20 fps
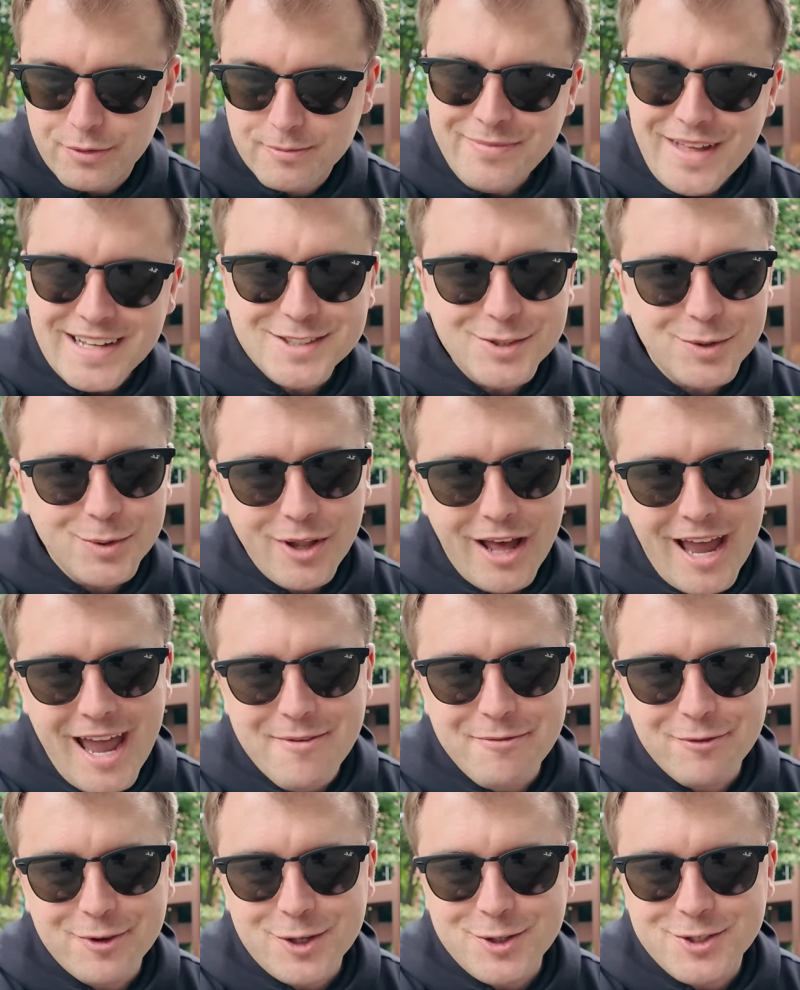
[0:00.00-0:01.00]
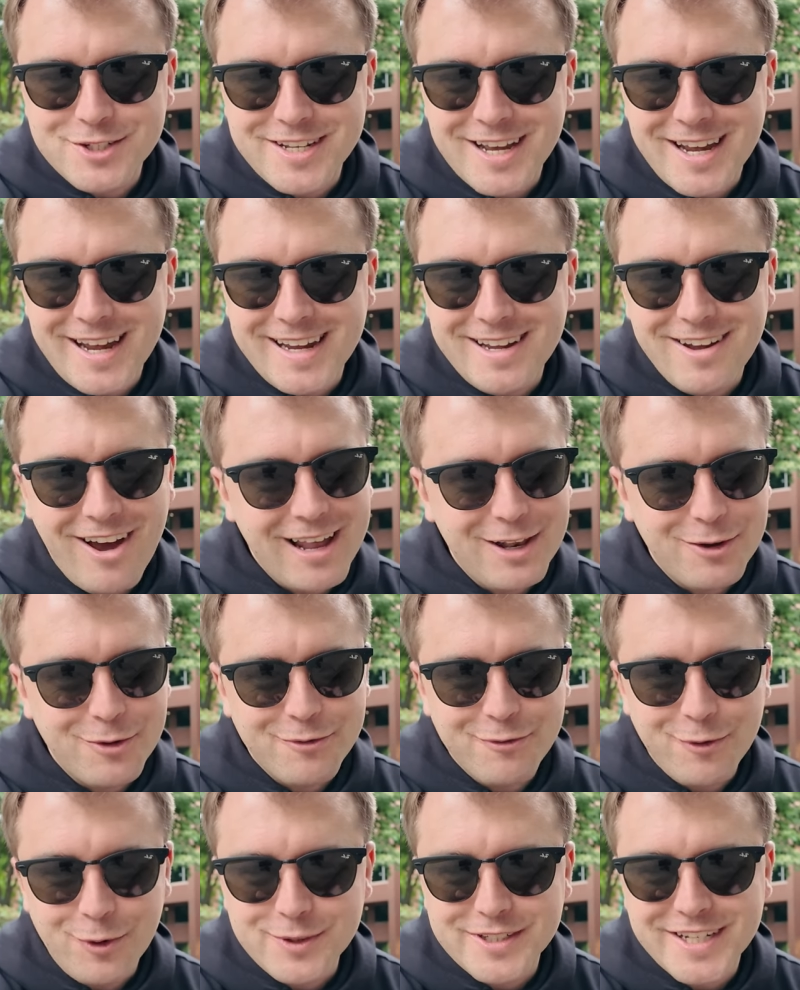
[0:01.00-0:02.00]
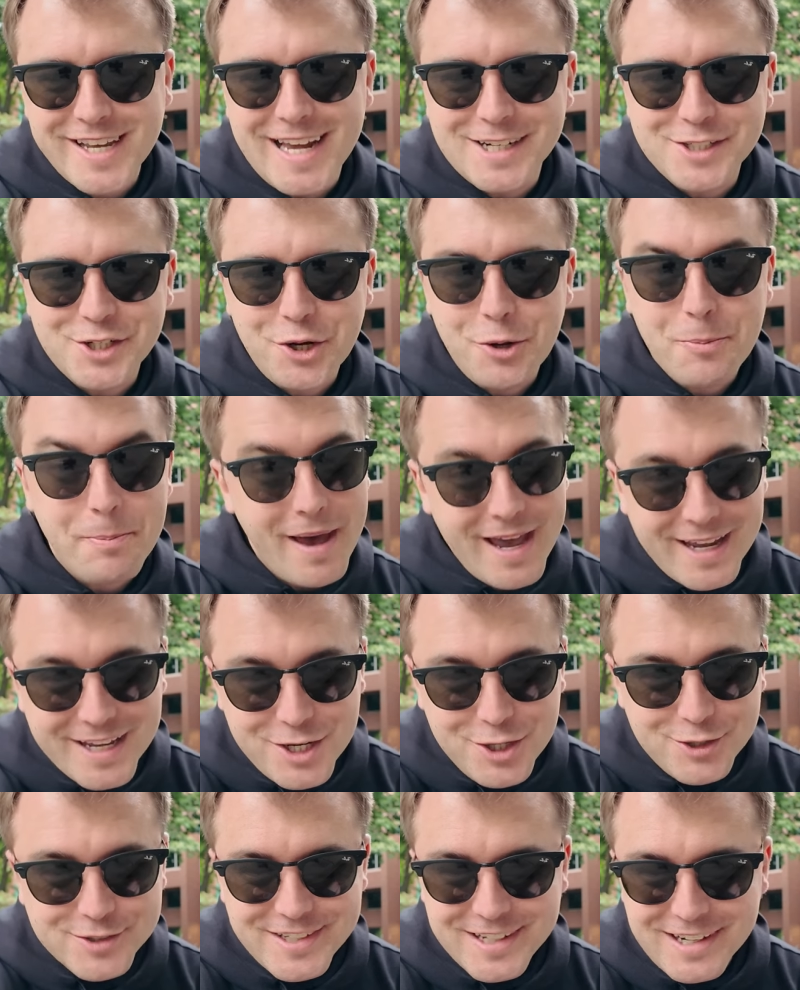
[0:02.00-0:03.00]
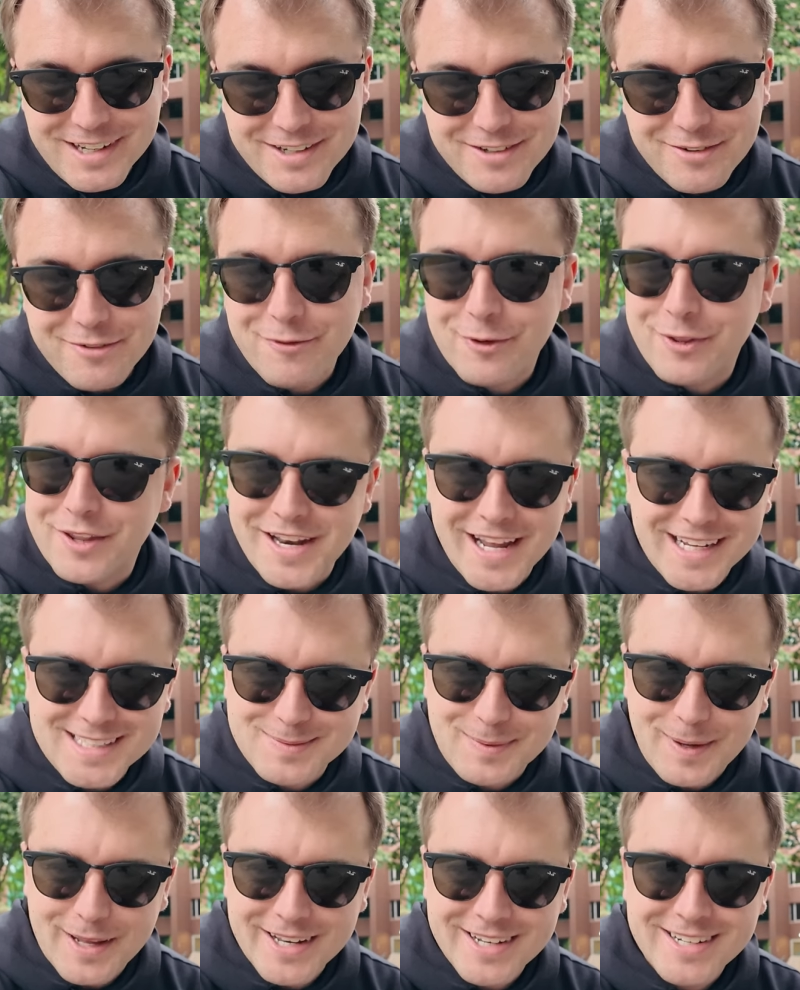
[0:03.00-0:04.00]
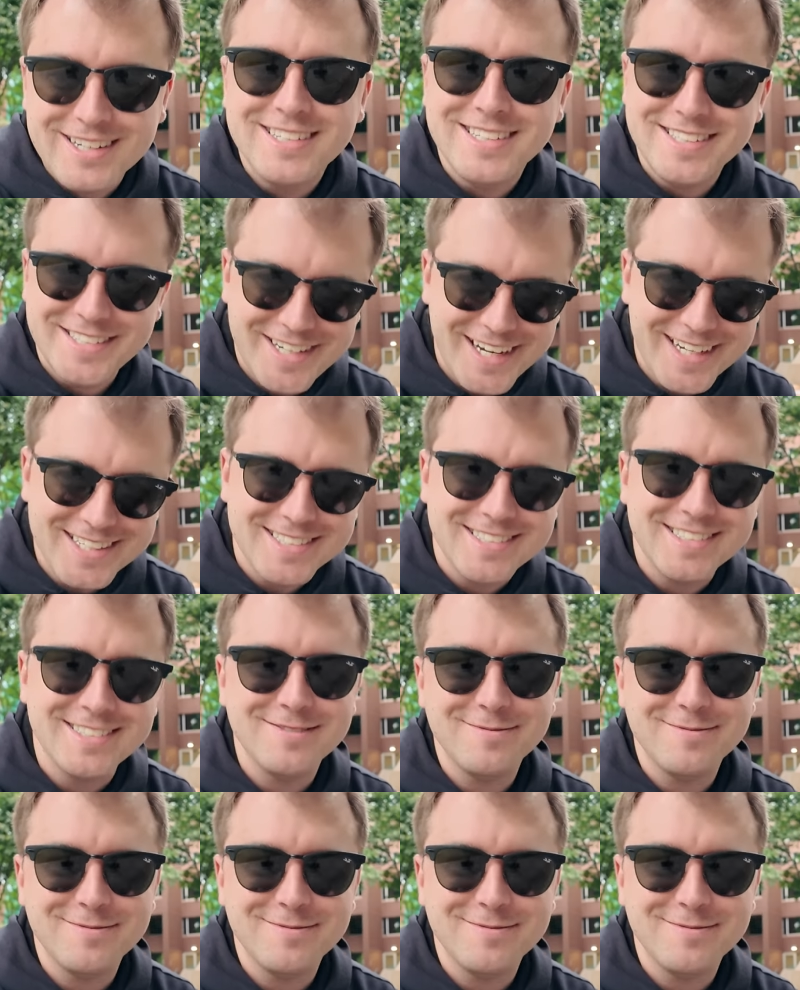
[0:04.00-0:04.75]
That's all I have for you today. I look forward to catching you back in New Zealand for the next one. Cheers.